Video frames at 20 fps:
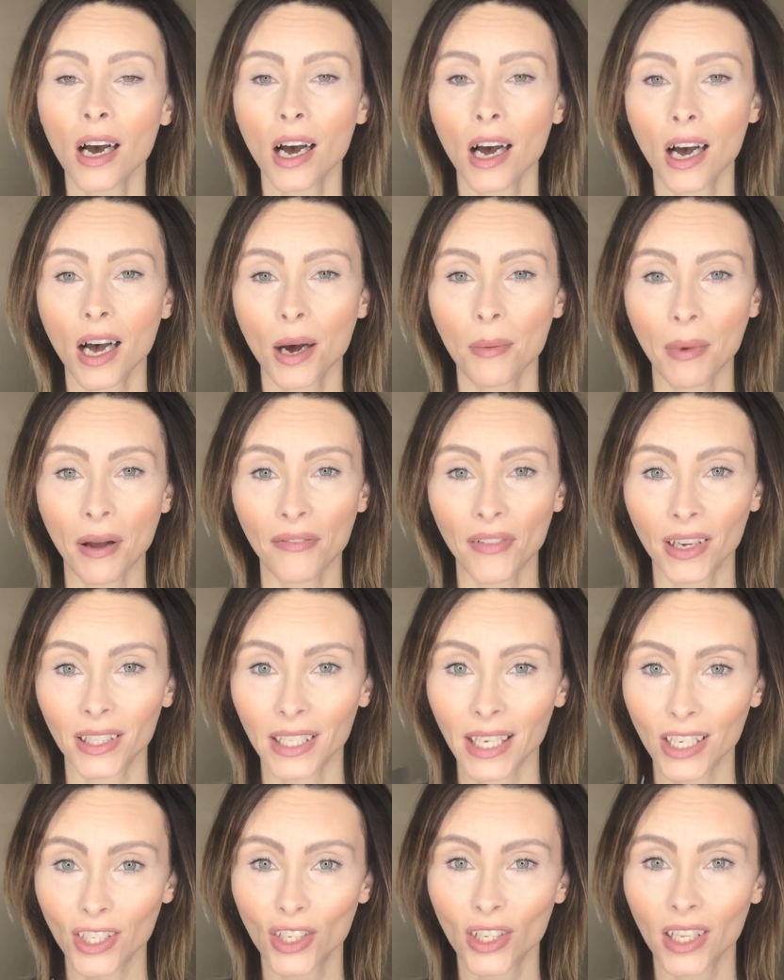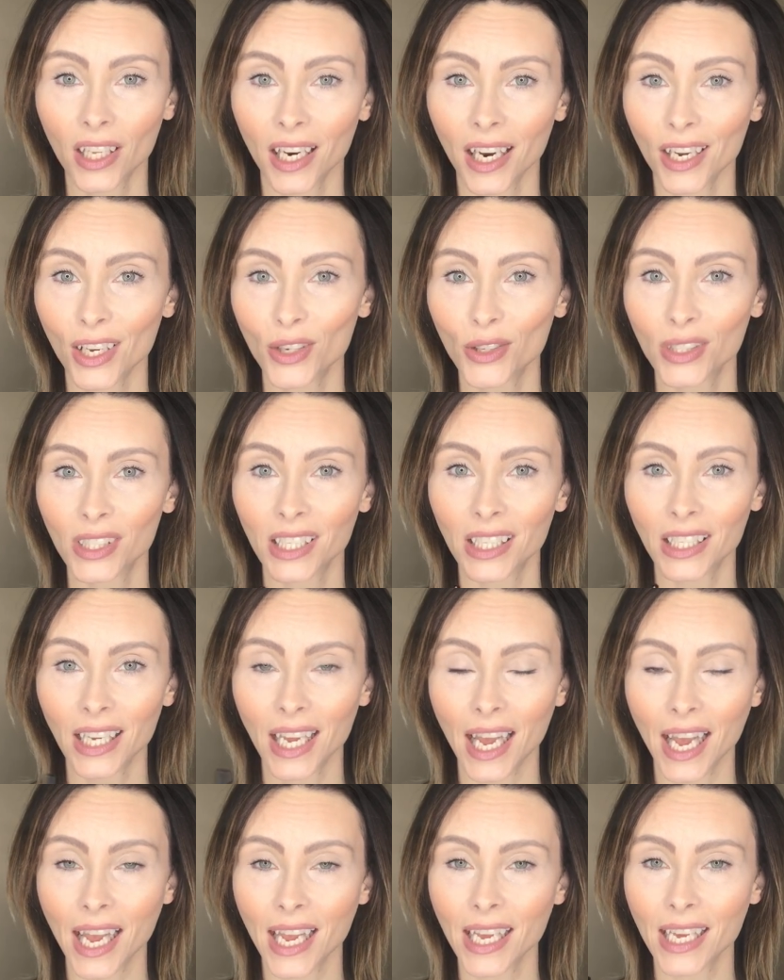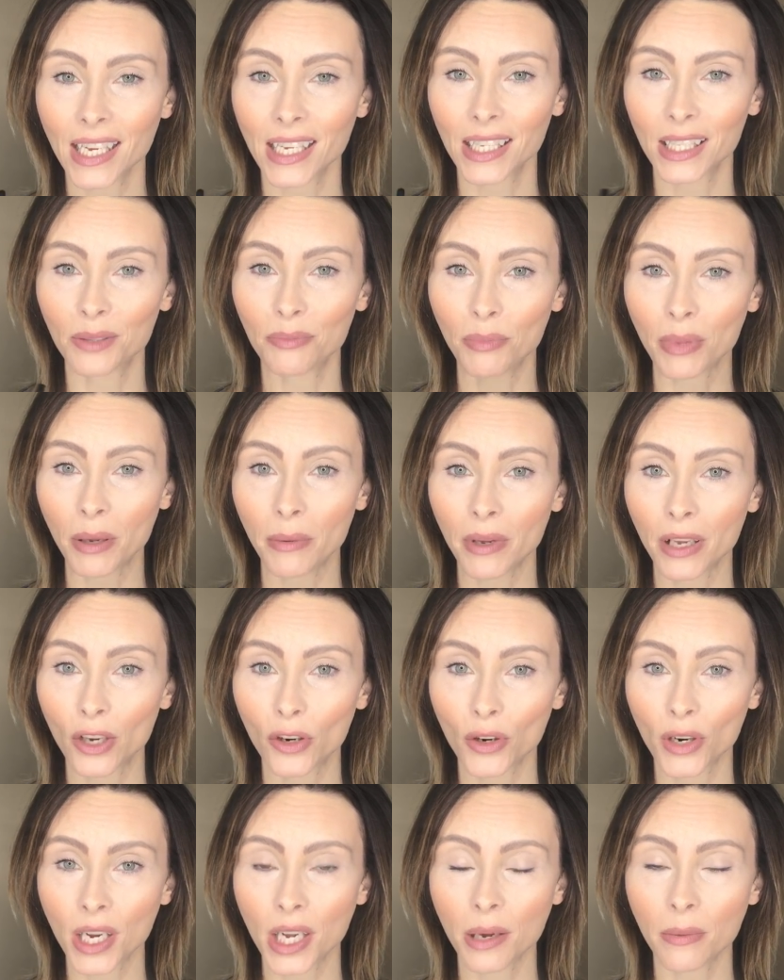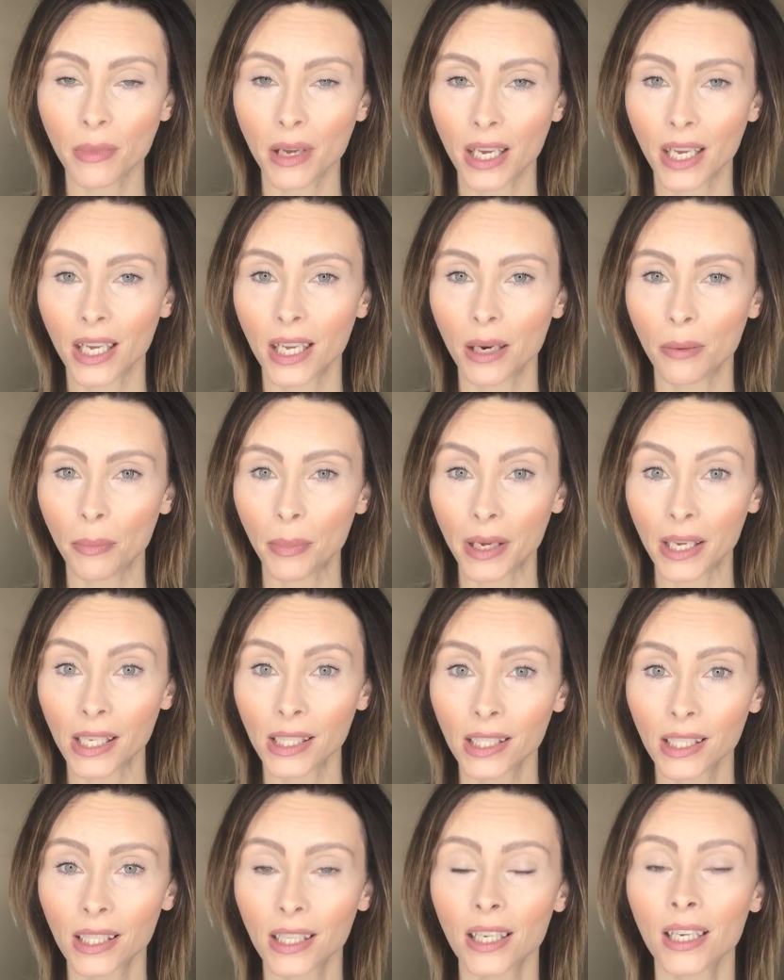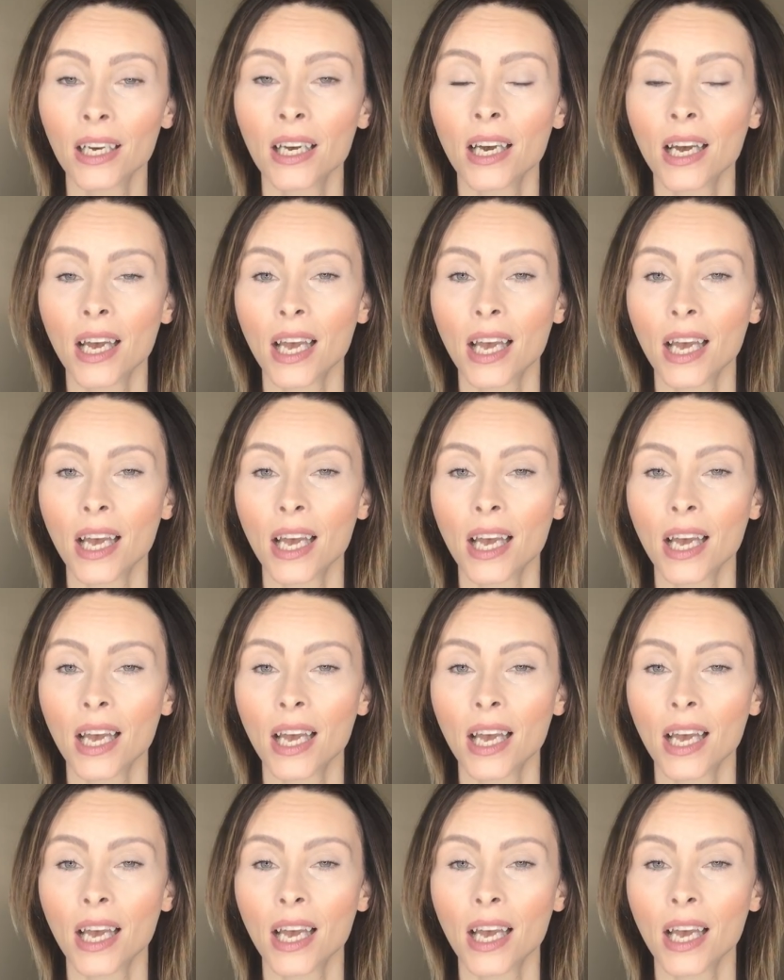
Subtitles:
My foundation that I use today is BB cream in Bisque,